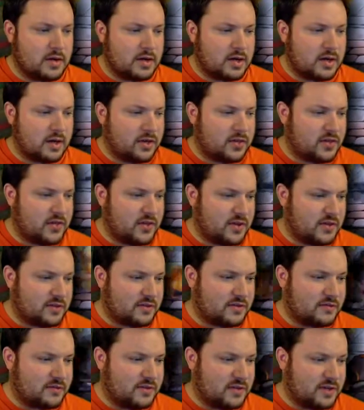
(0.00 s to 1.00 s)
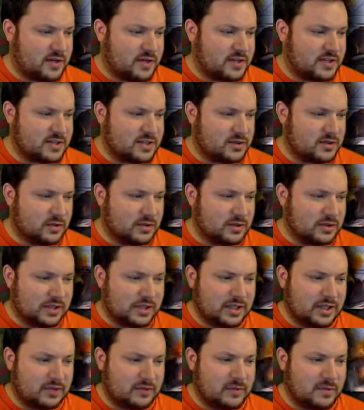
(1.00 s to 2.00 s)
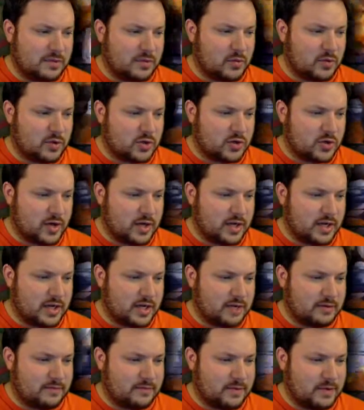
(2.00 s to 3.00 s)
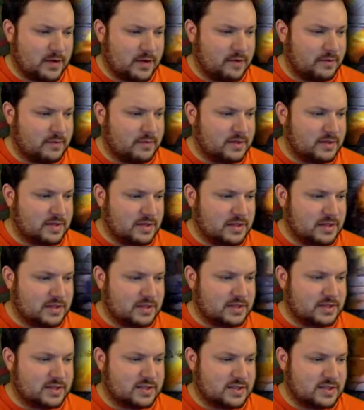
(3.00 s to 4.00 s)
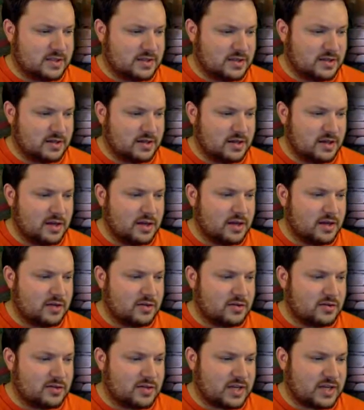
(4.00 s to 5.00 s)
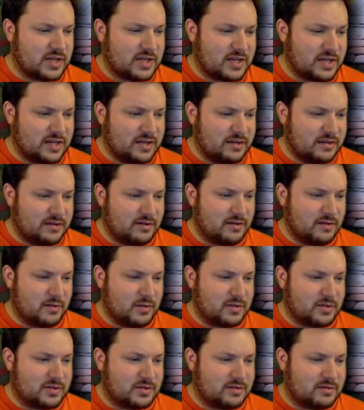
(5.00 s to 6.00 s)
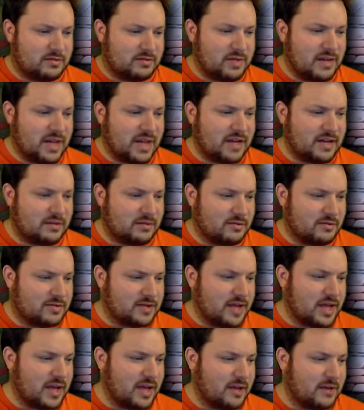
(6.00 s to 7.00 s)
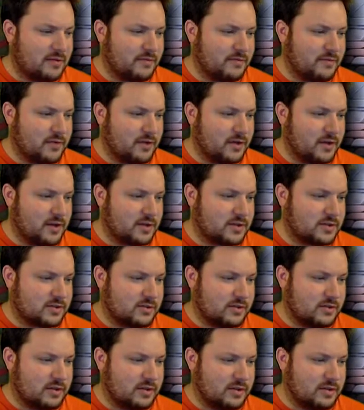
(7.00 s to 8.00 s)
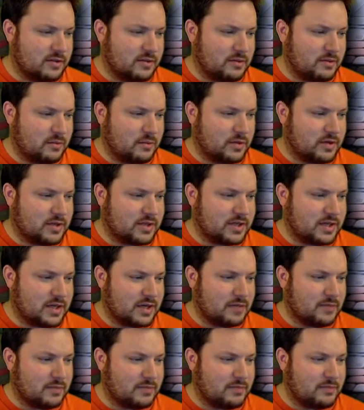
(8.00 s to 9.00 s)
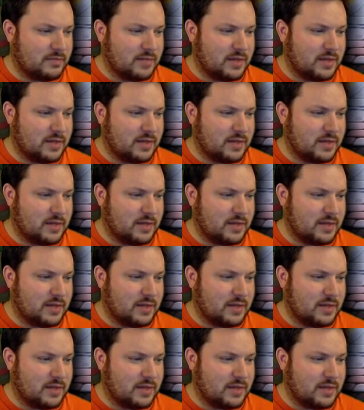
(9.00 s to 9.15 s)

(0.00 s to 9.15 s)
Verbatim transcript: I think the foot needs to do a little bit more training um, because there's like almost eight or ten foot on screen one time,